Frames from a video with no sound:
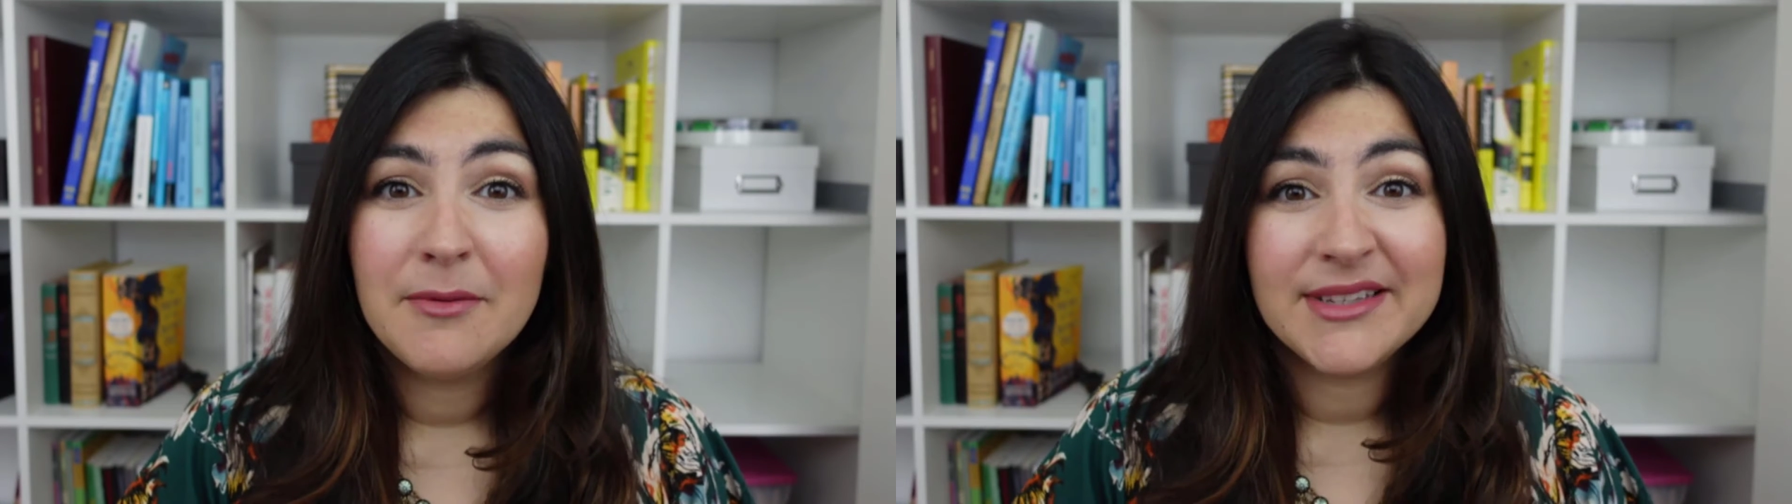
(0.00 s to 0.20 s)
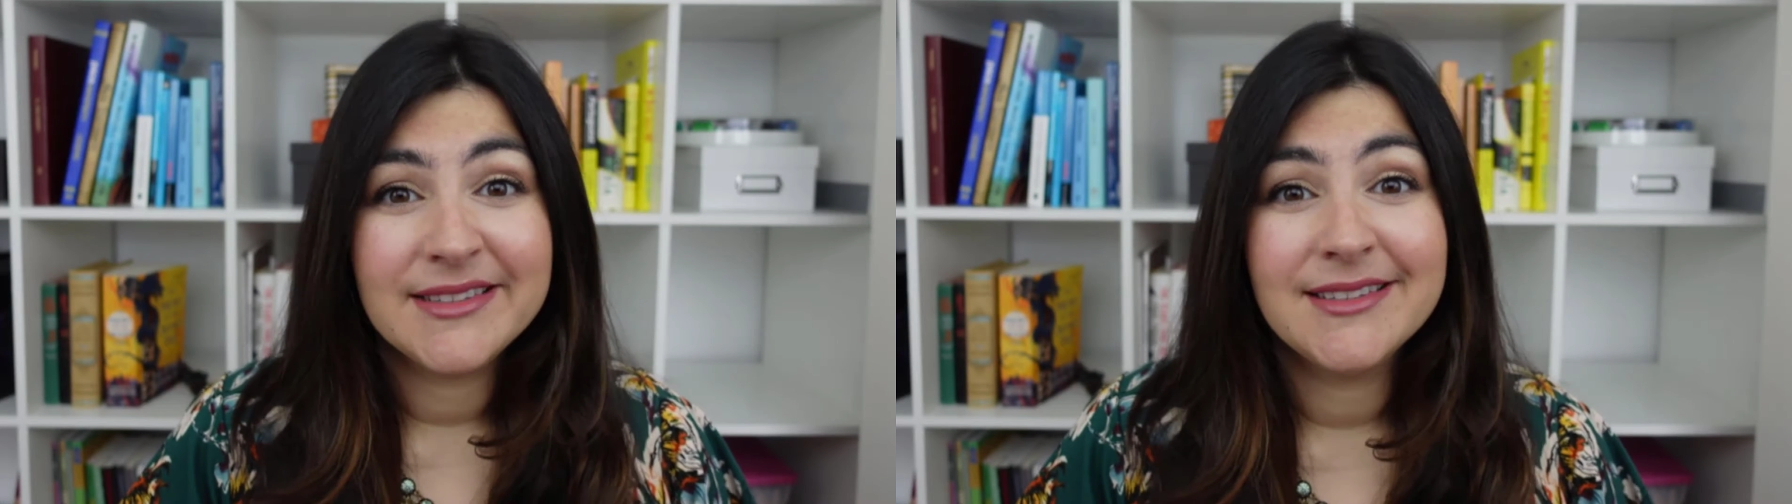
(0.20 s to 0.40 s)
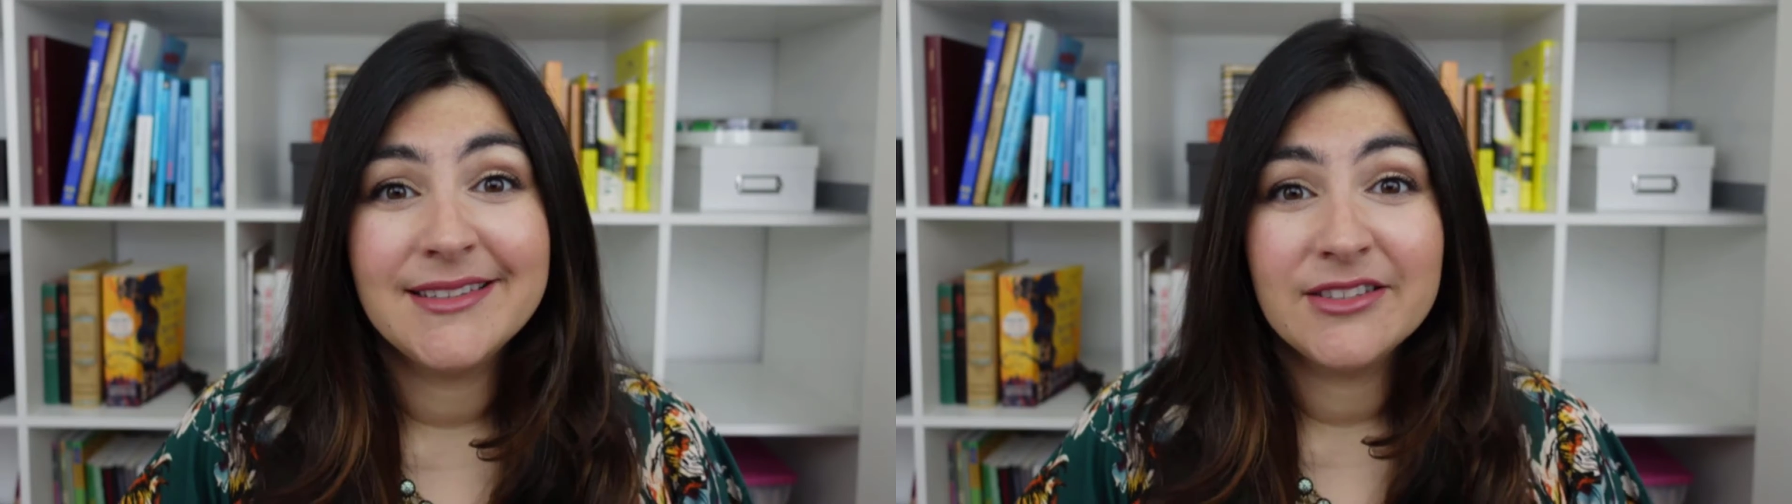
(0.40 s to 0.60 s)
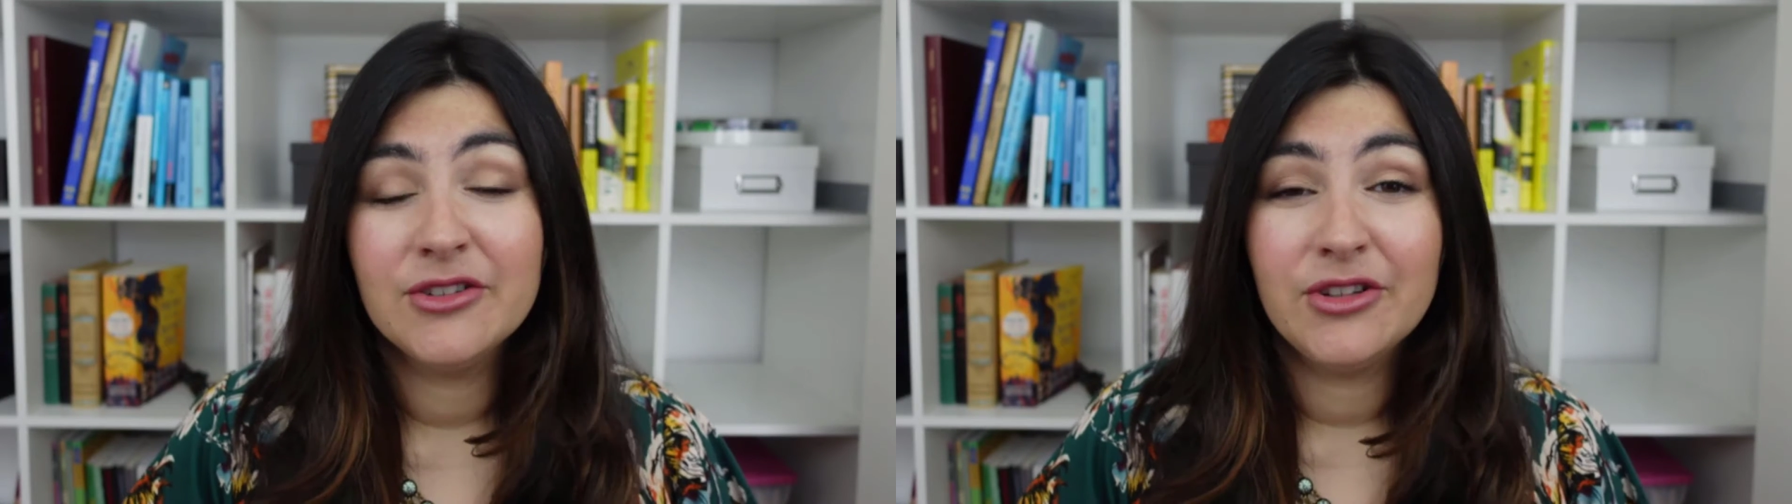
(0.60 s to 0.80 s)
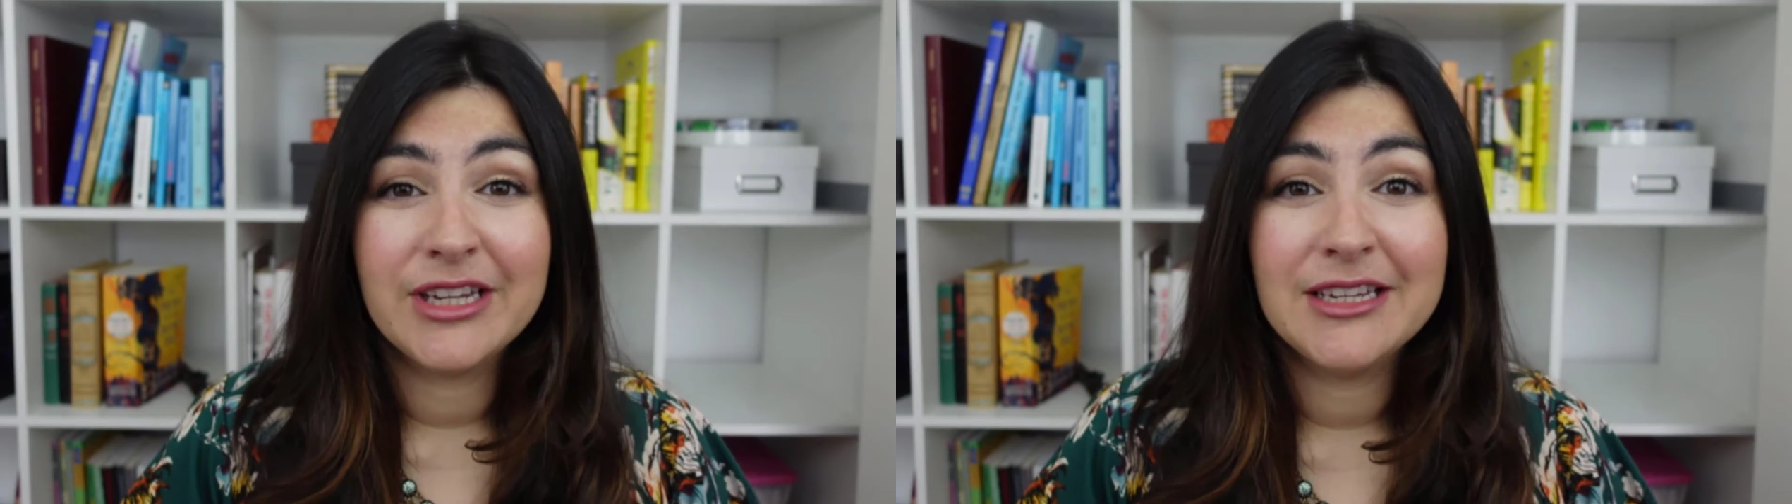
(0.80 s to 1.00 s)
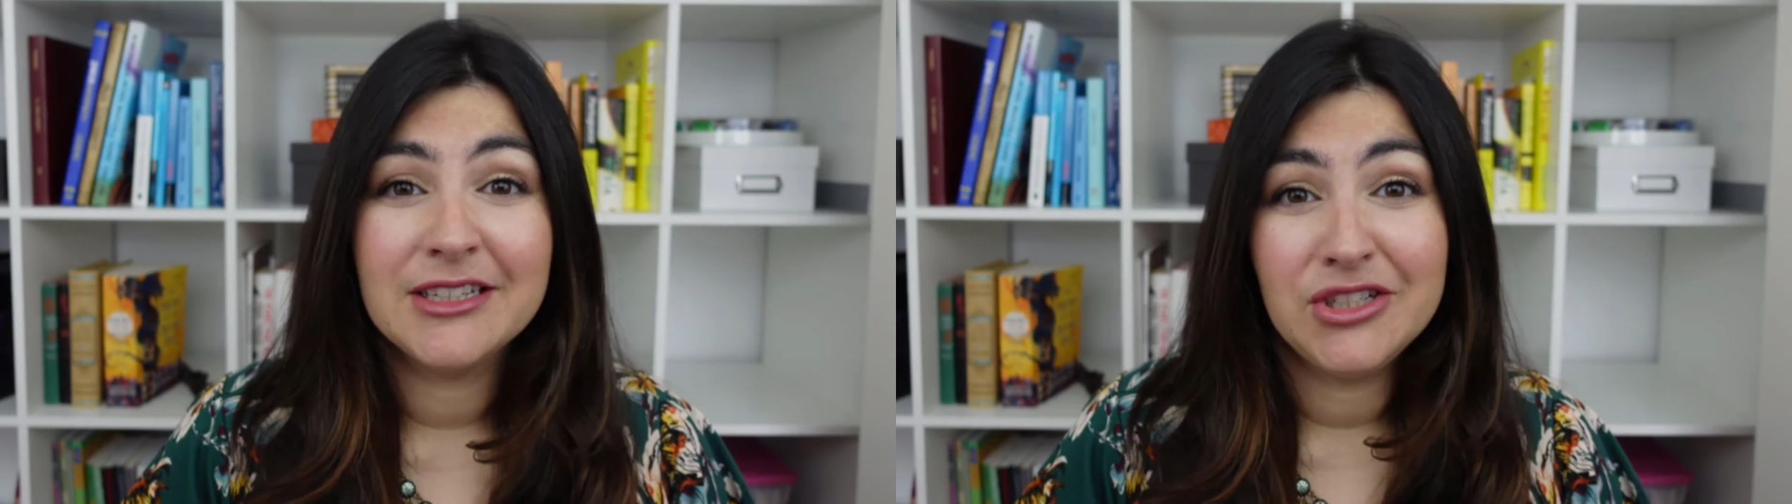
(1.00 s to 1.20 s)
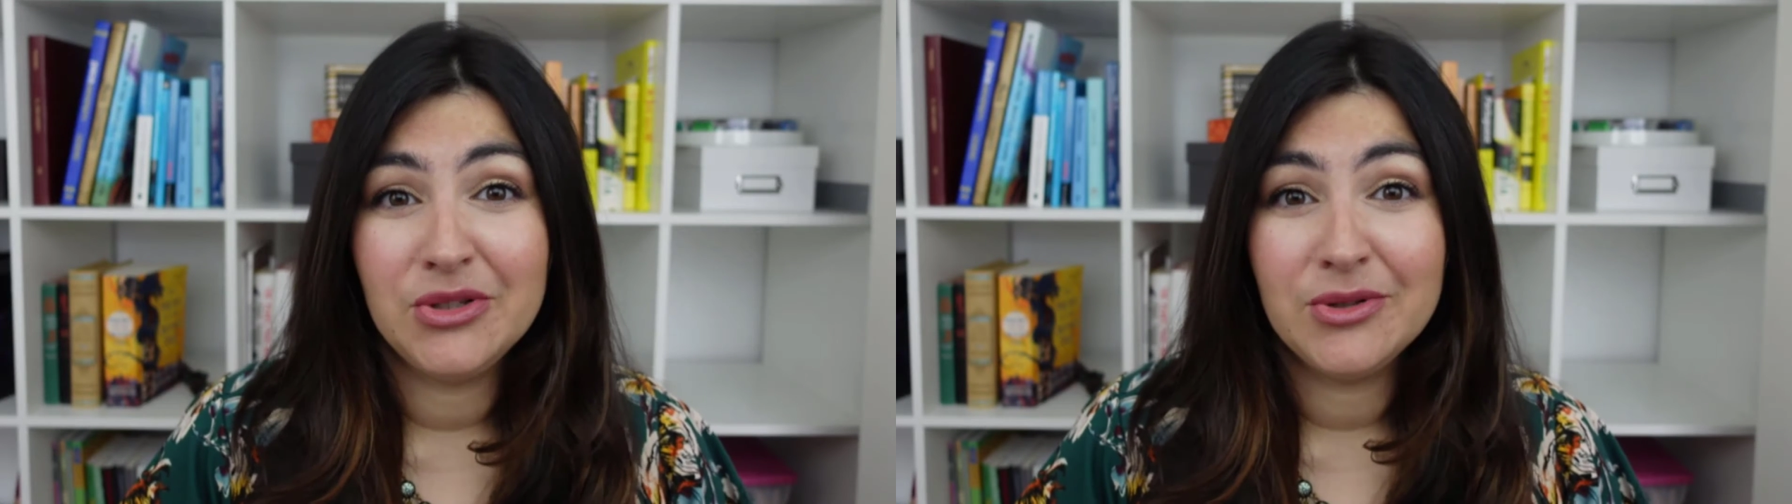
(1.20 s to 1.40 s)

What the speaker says: businesses are looking to do